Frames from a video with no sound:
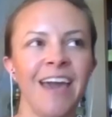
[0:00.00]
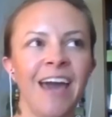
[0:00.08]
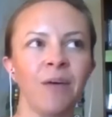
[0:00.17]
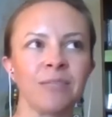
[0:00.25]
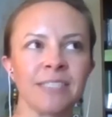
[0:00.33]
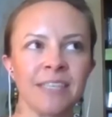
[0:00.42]

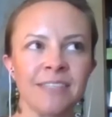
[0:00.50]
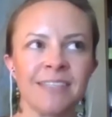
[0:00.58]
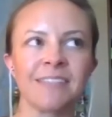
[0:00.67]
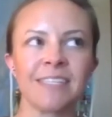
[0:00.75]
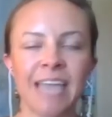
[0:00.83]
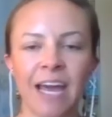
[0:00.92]
And I was listening
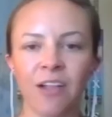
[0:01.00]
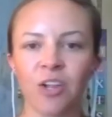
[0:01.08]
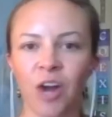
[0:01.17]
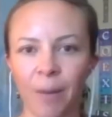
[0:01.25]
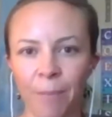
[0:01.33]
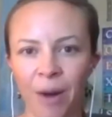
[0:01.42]
to Taylor
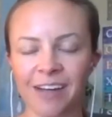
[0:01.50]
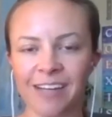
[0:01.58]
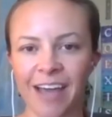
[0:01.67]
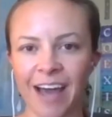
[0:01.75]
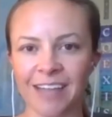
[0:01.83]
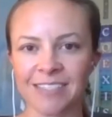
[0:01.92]
on a
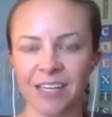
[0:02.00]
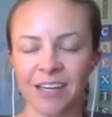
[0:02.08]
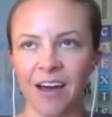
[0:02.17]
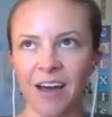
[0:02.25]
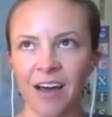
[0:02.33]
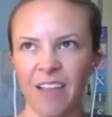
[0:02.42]
podcast
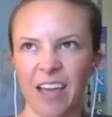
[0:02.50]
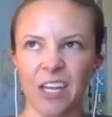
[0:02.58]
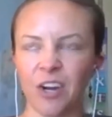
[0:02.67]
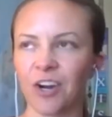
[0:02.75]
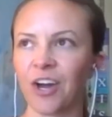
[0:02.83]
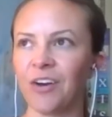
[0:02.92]
uh, like a
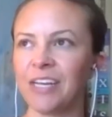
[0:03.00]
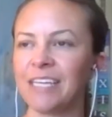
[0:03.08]
year ago,